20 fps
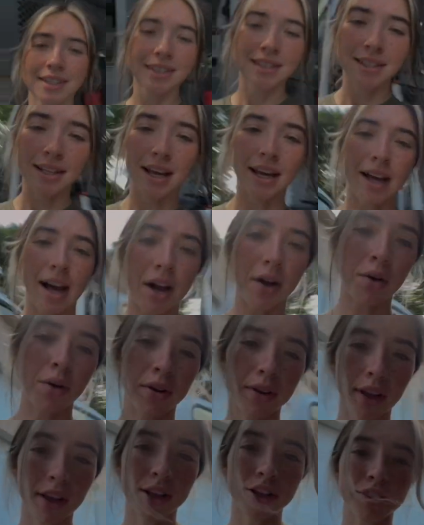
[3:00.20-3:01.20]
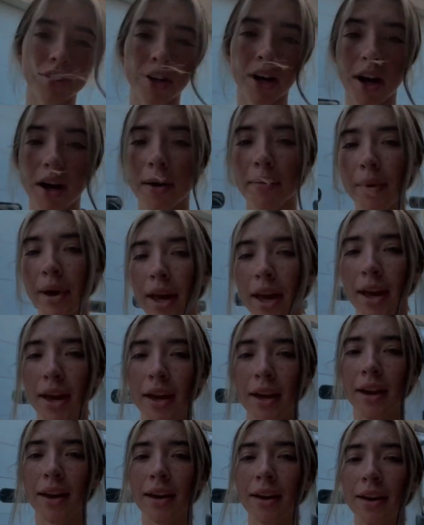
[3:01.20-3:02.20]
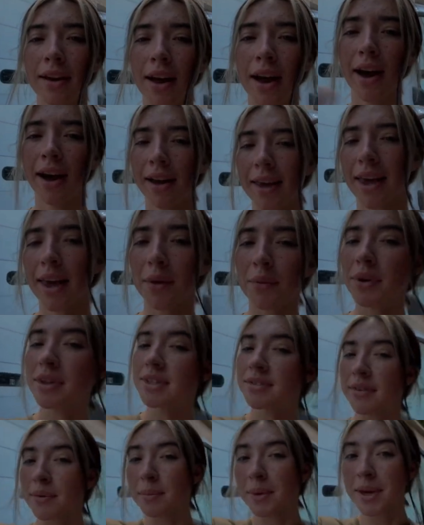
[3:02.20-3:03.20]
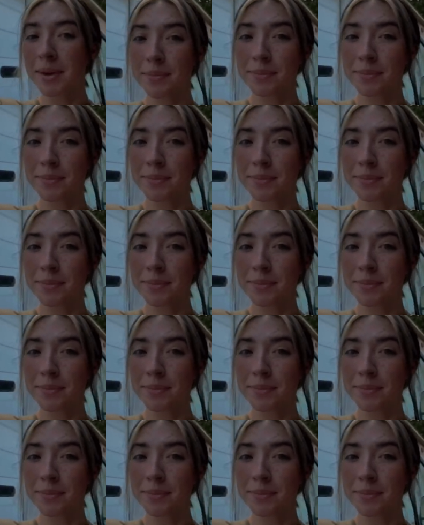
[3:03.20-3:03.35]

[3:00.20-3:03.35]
I got called on the shop and I can't wait to film it.